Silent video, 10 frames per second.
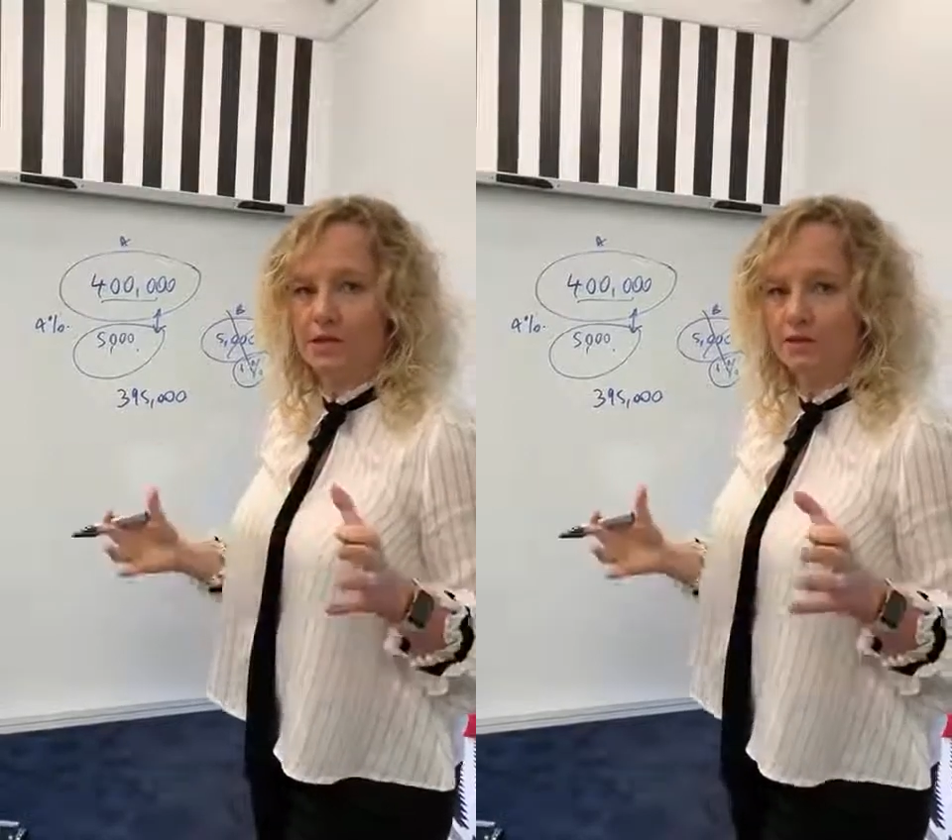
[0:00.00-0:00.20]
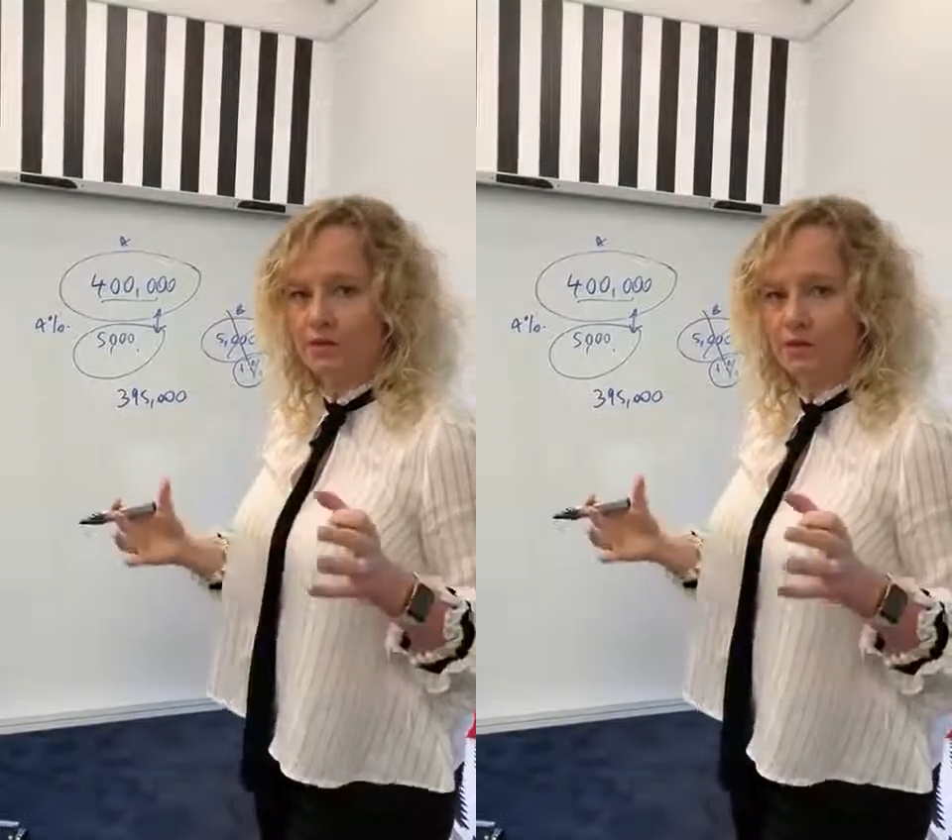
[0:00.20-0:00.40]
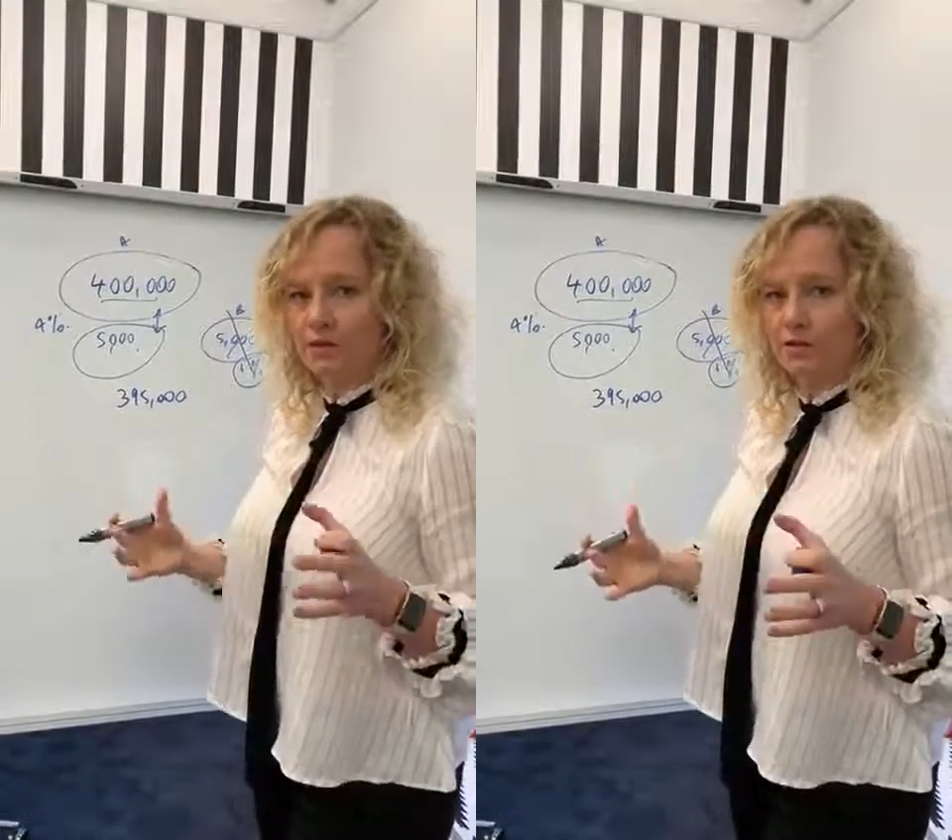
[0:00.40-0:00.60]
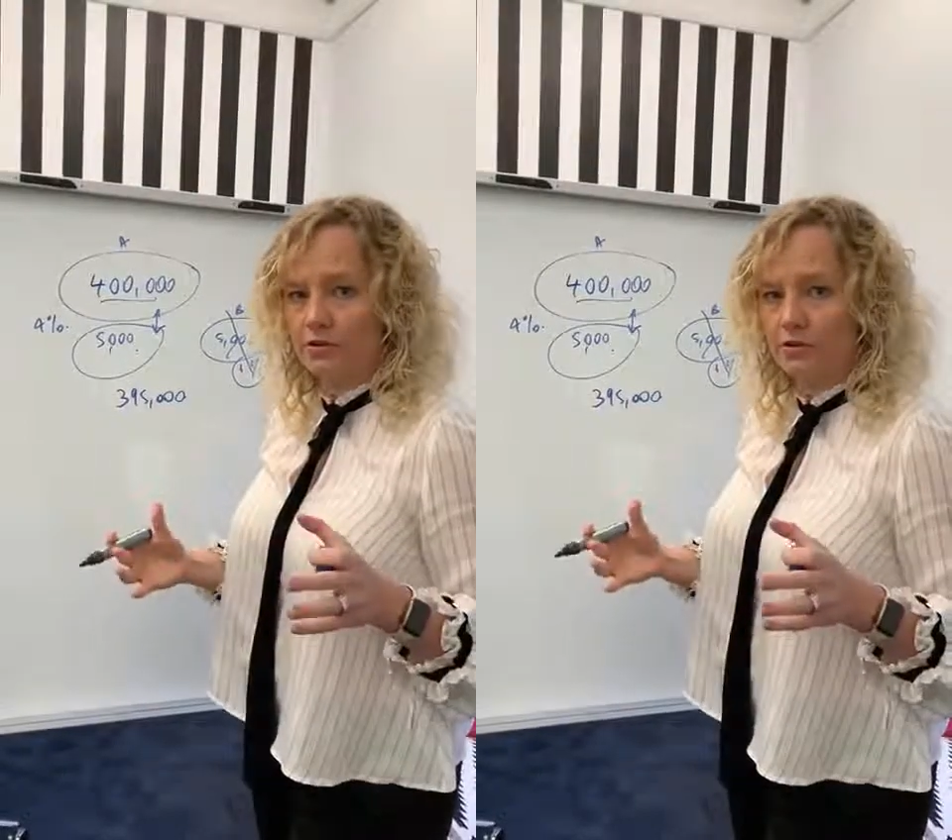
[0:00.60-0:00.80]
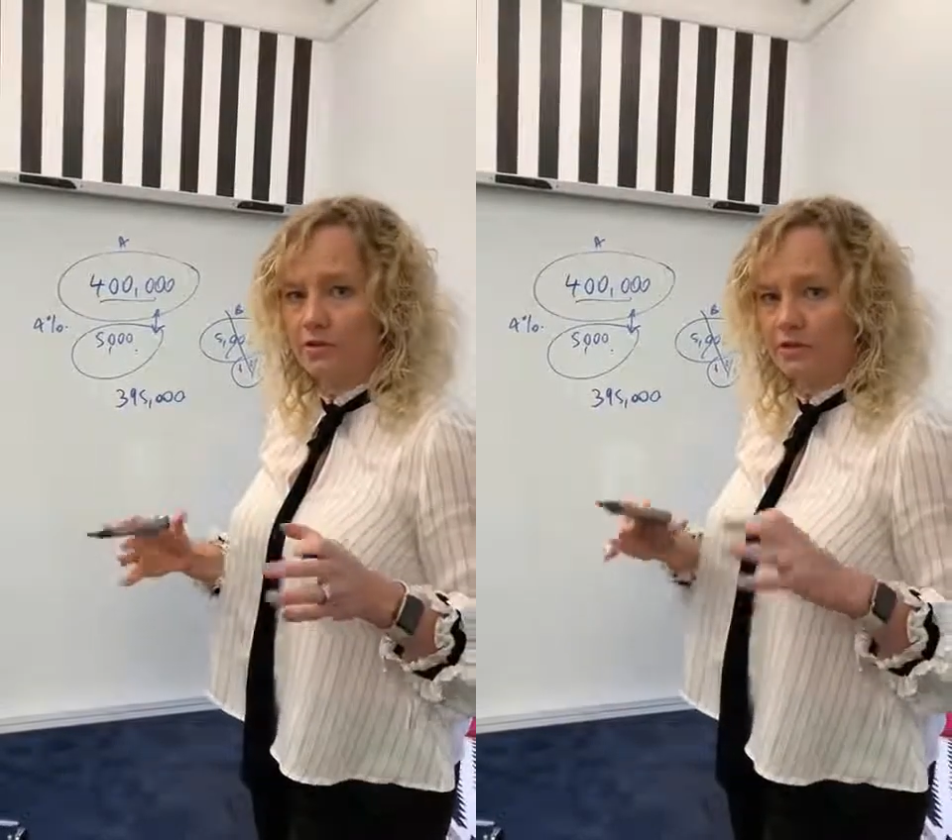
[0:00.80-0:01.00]
interest on
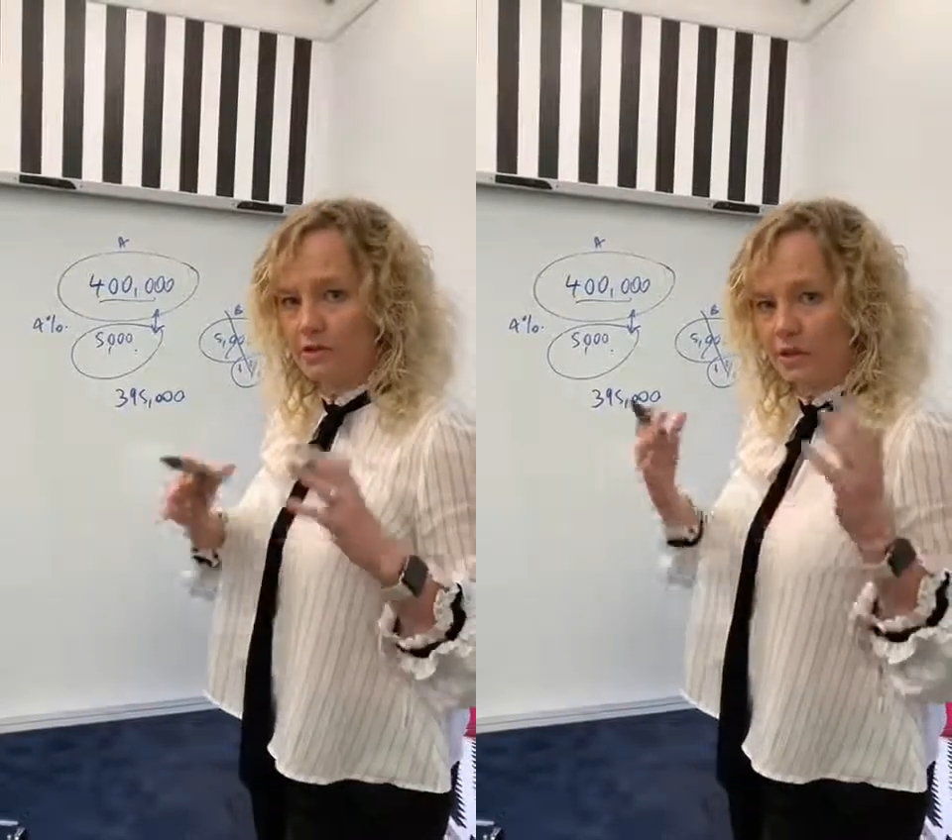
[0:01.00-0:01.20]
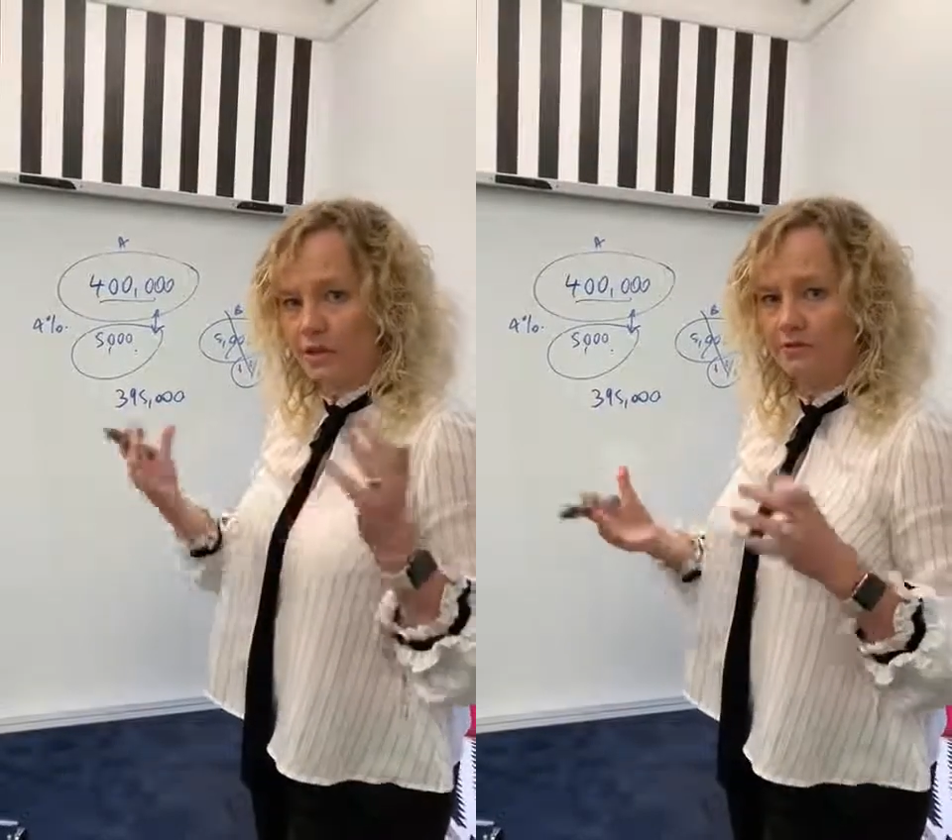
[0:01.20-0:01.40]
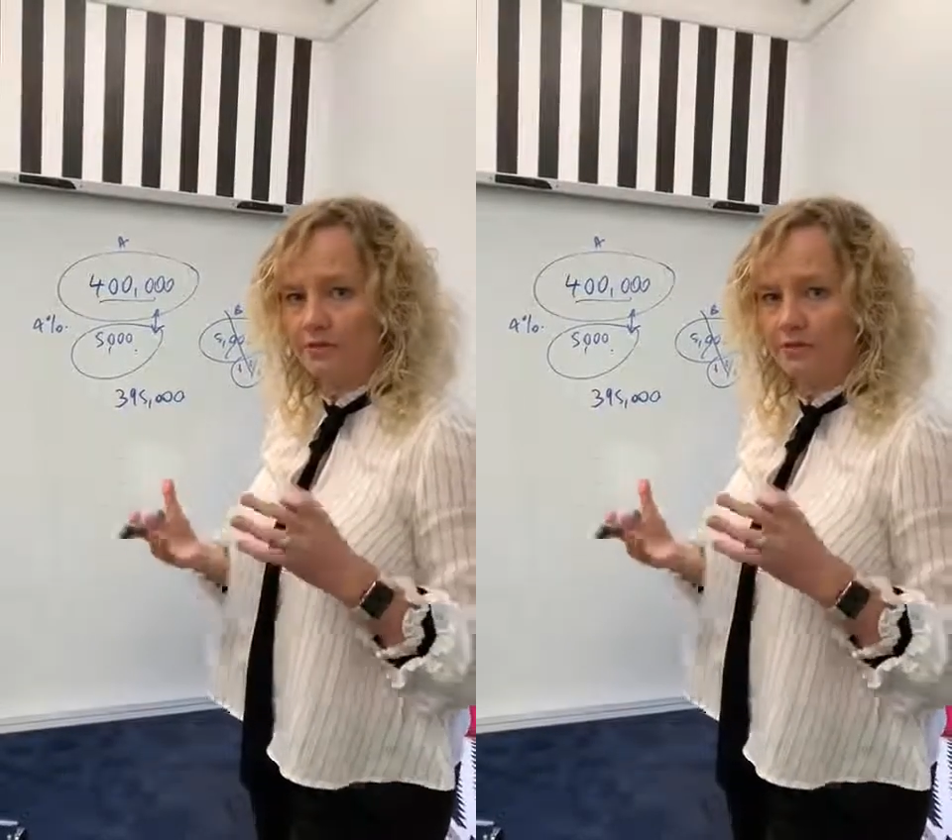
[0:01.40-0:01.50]
your entire